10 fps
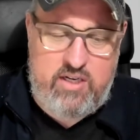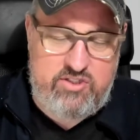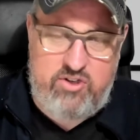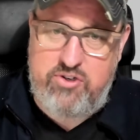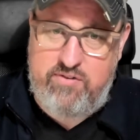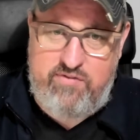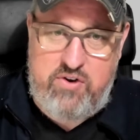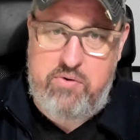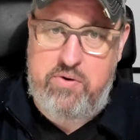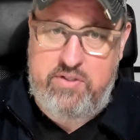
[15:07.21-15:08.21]
Sergeant
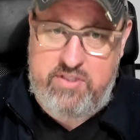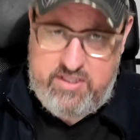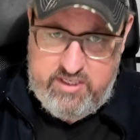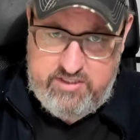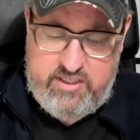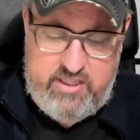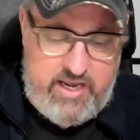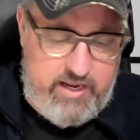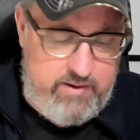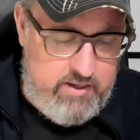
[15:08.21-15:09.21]
Furies, things like
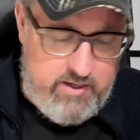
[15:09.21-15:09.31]
that.